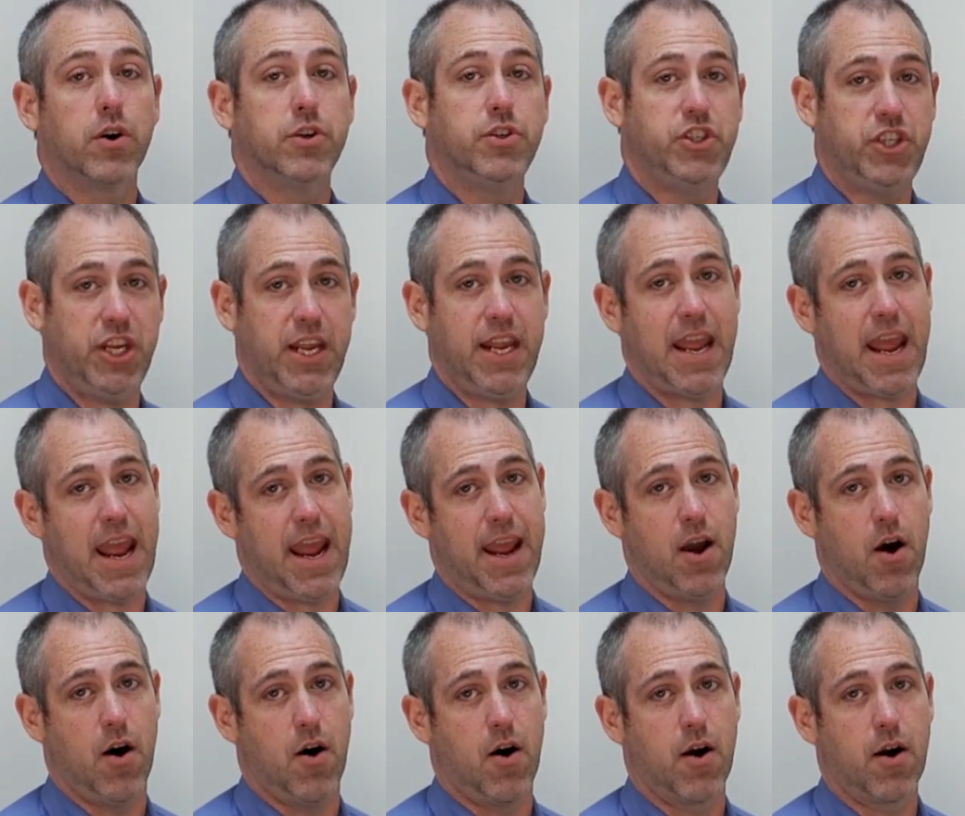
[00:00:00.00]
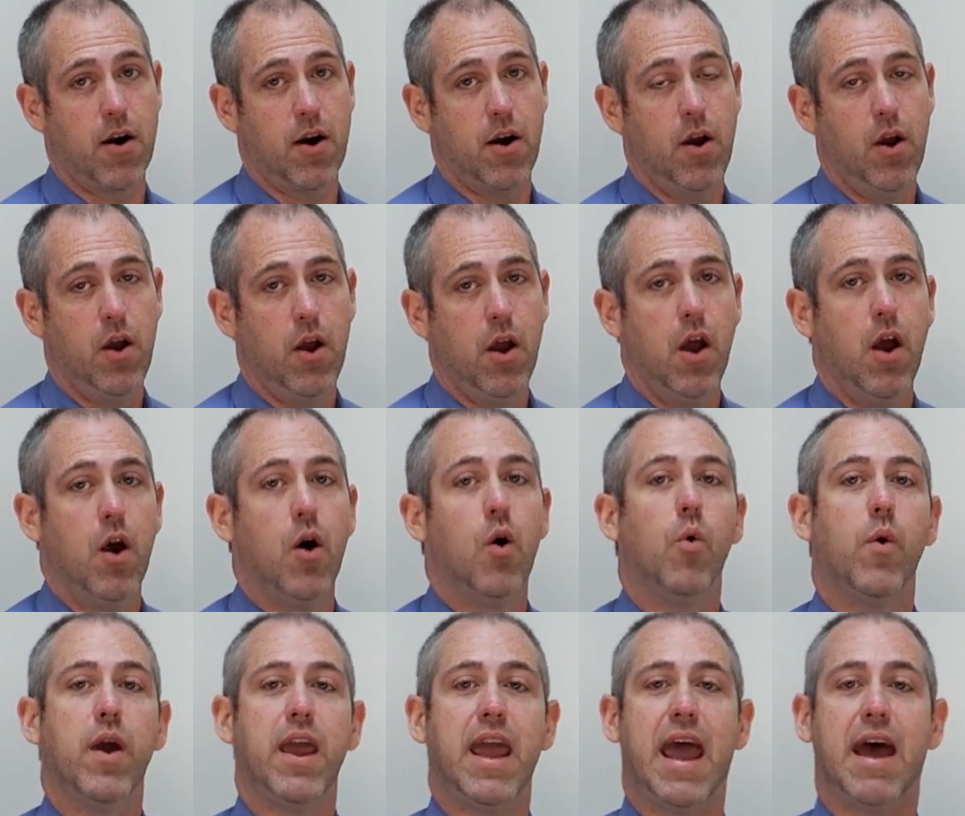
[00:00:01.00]
GAR,
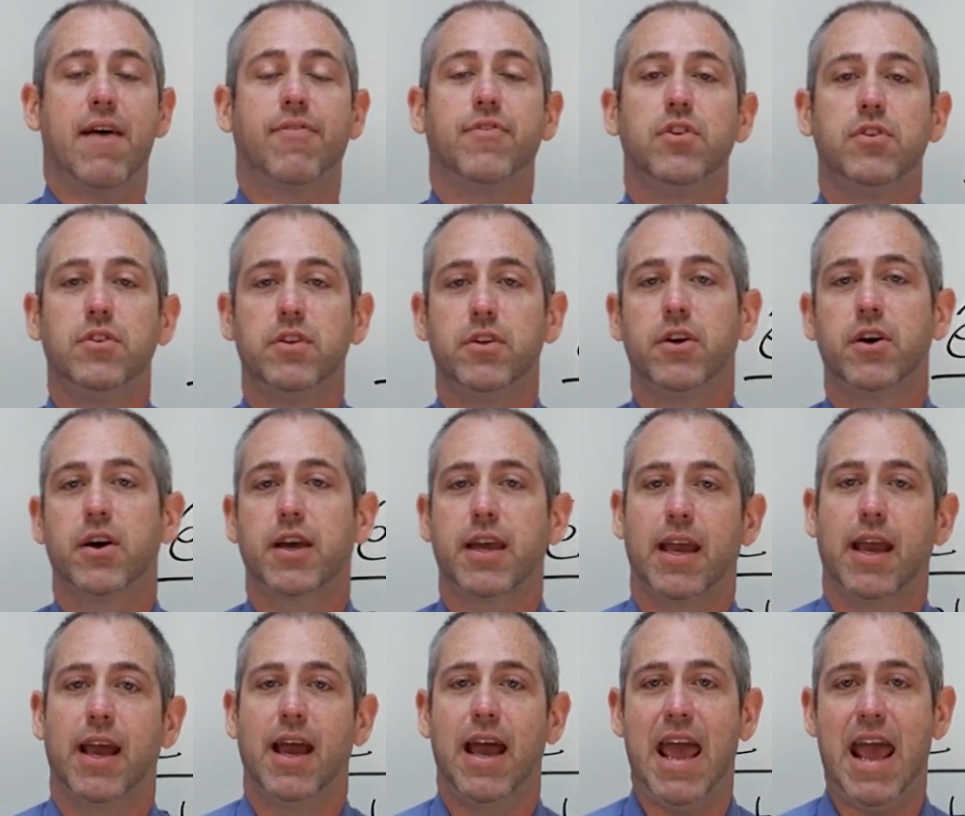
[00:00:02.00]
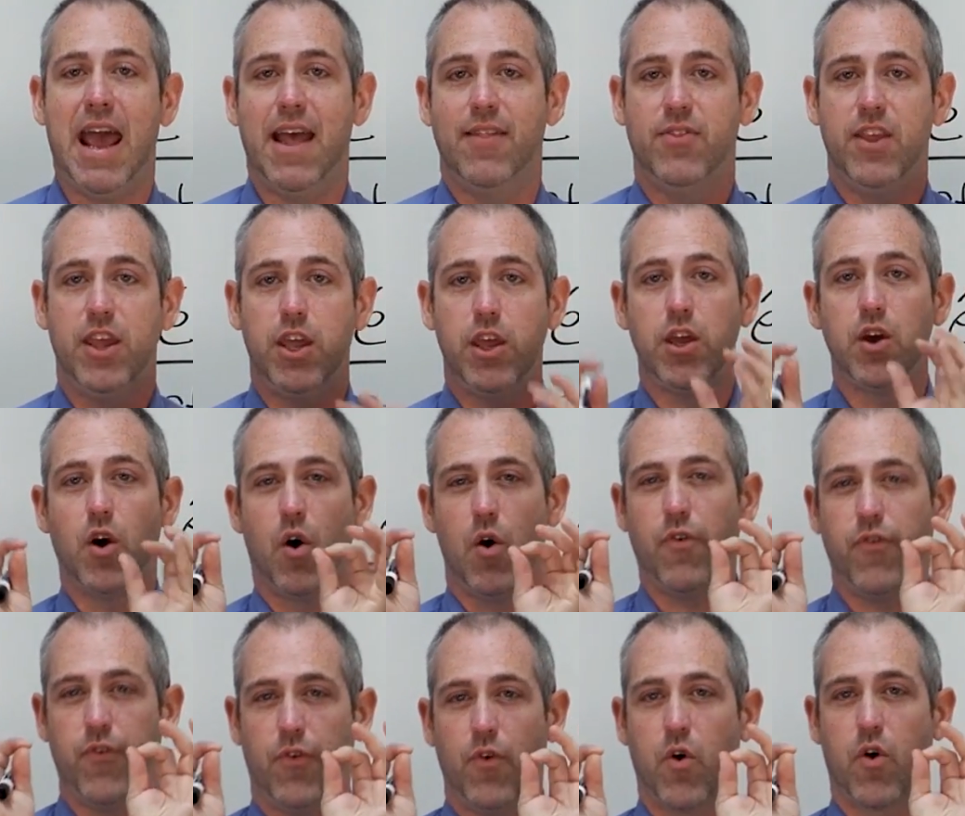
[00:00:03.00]
we have to look at the yo
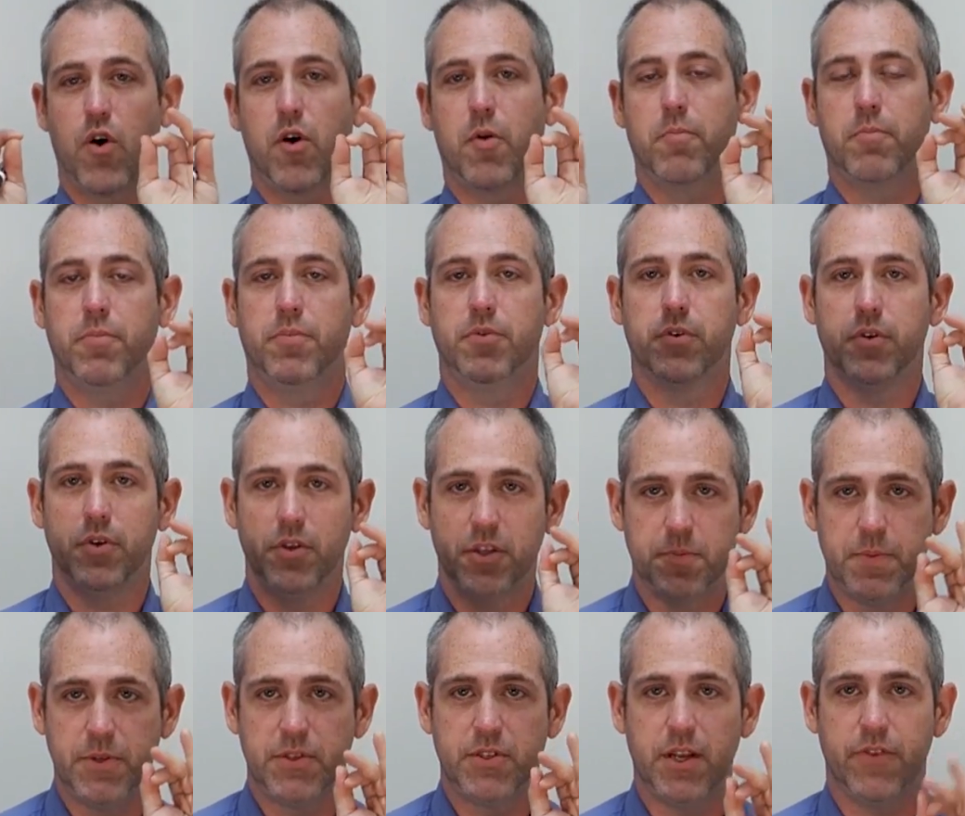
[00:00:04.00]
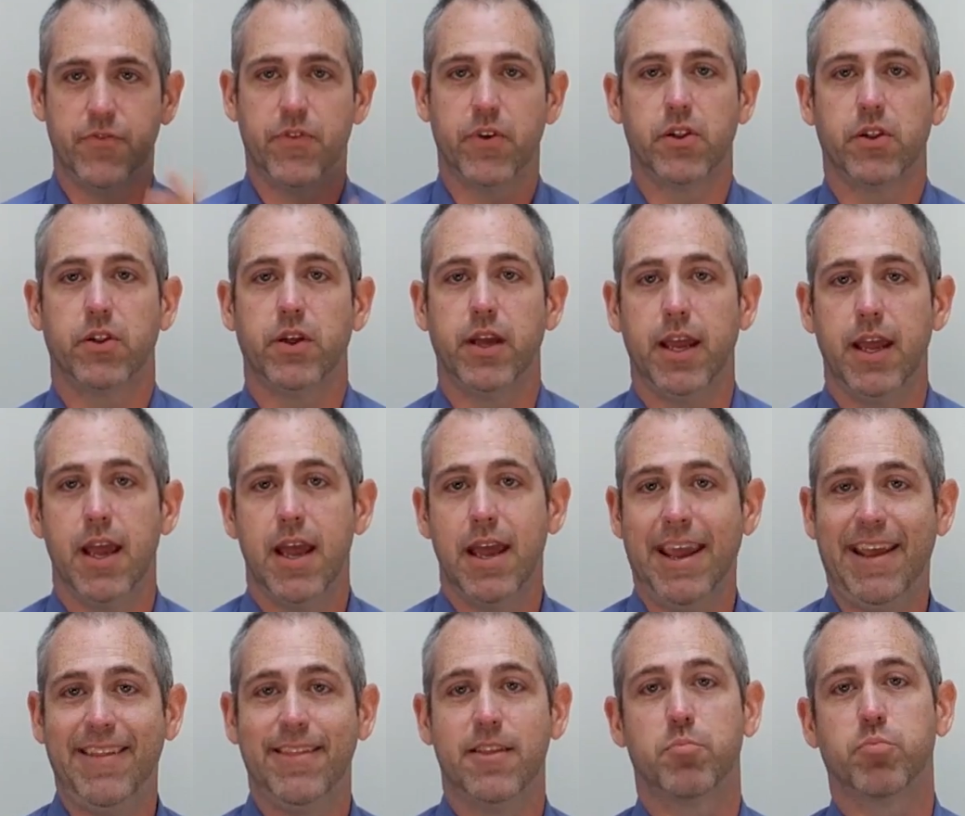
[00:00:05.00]
form specifically
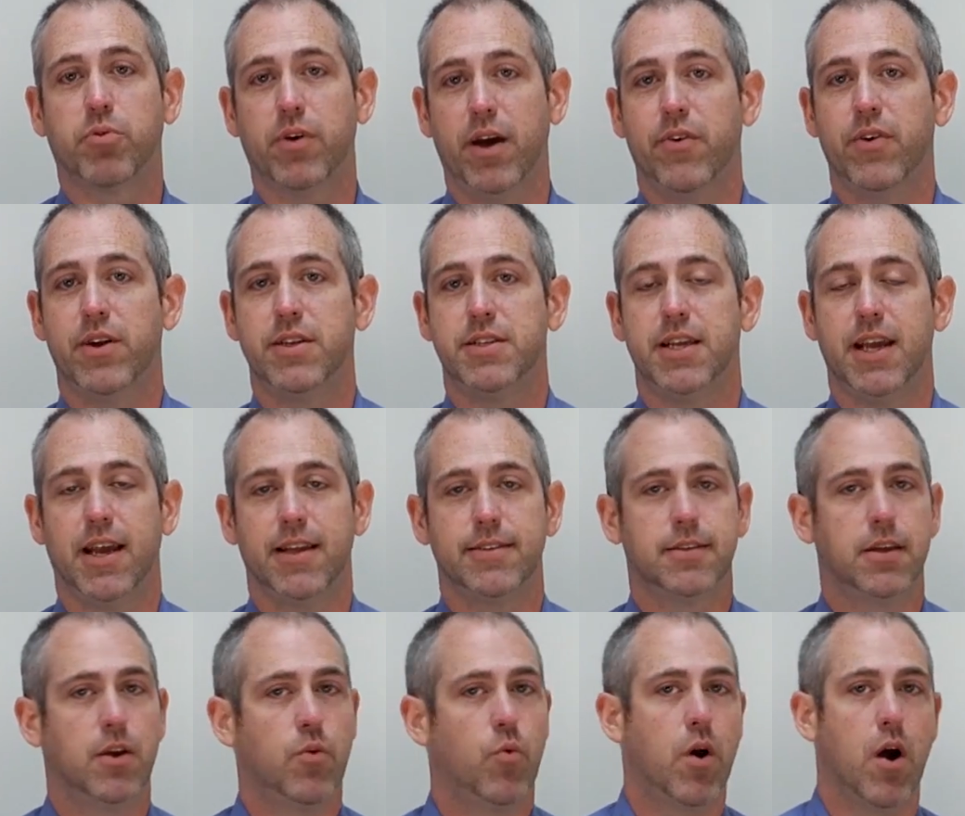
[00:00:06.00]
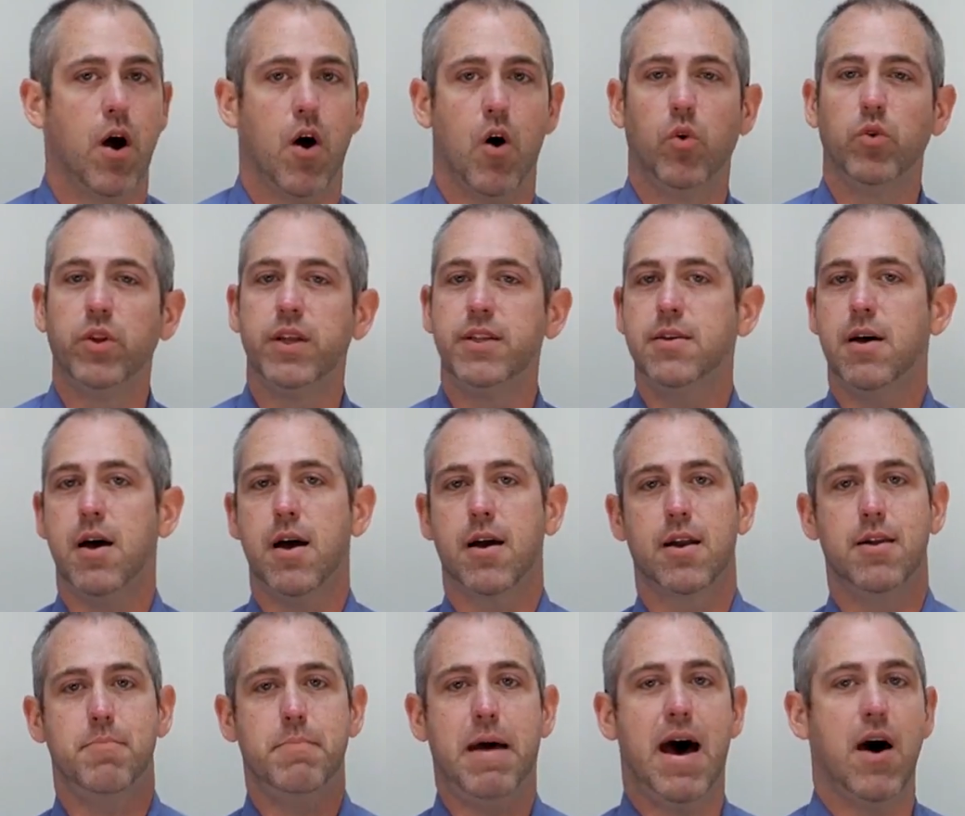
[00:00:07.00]
in the preterite tense. We're only talking
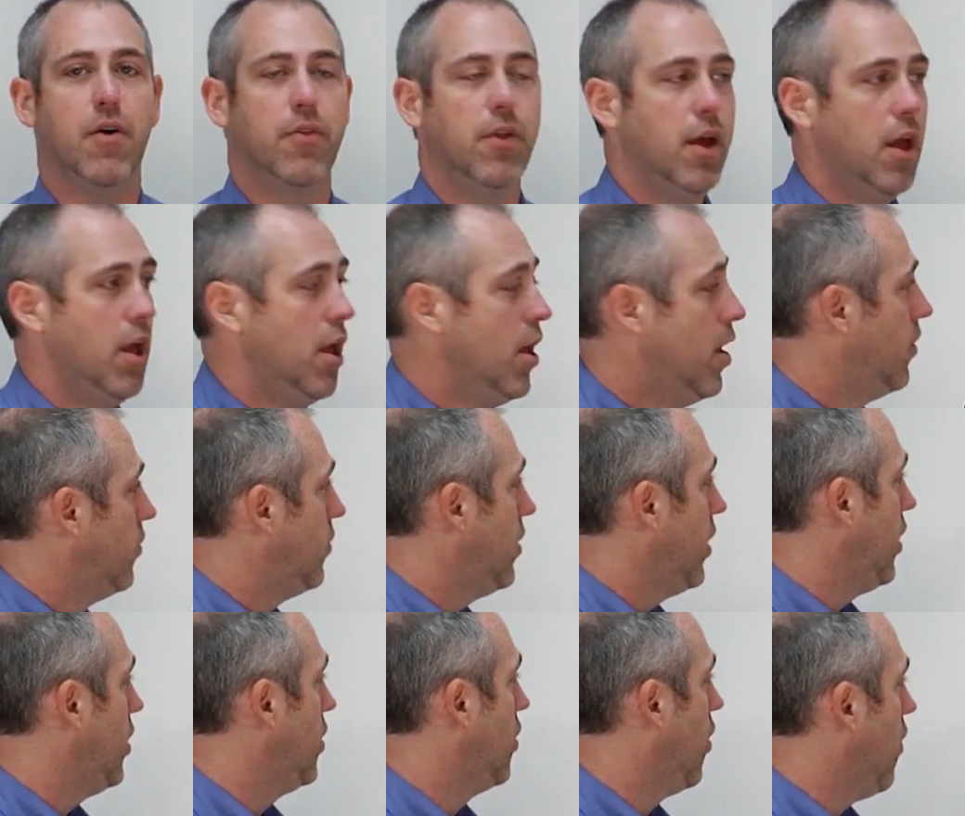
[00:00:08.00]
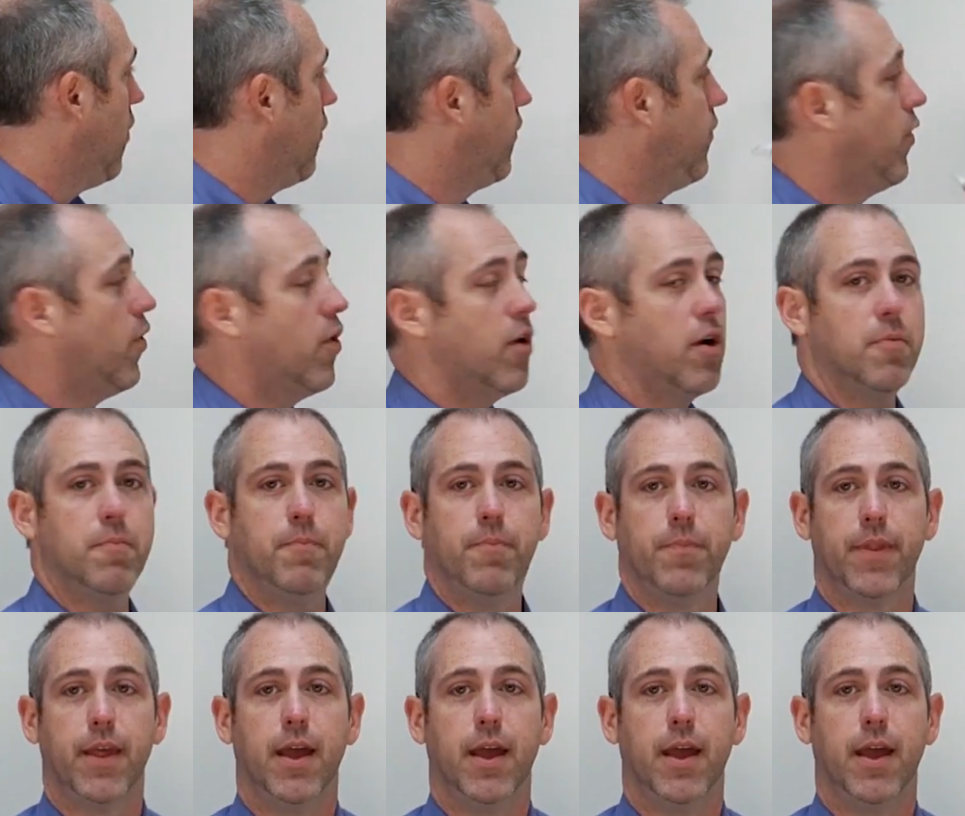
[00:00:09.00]
about the yo form